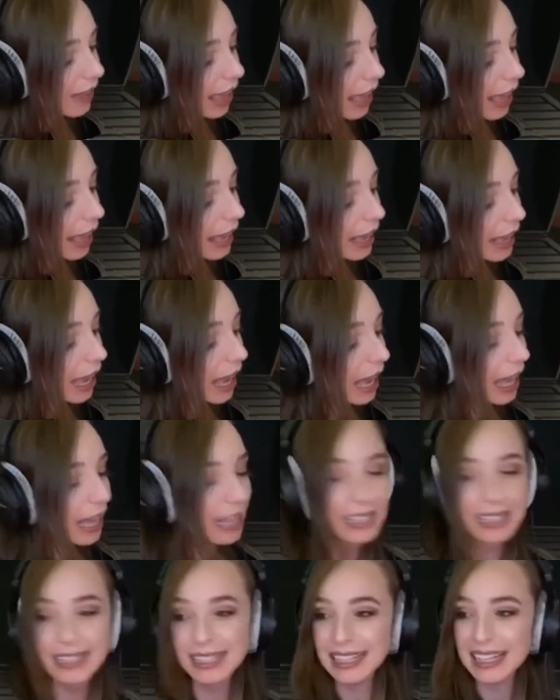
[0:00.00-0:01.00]
a uh,
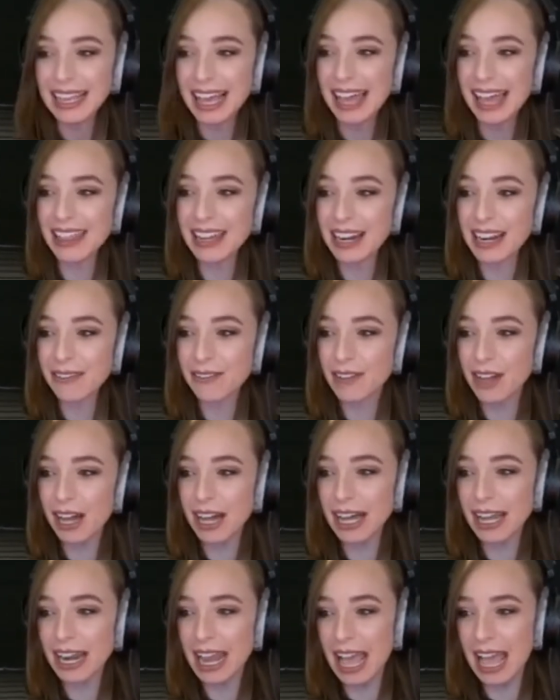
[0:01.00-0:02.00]
and then I've
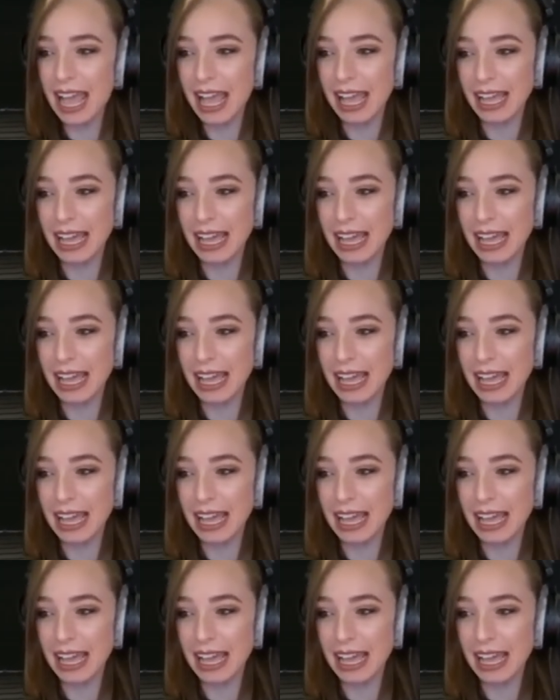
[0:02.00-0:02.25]
got a,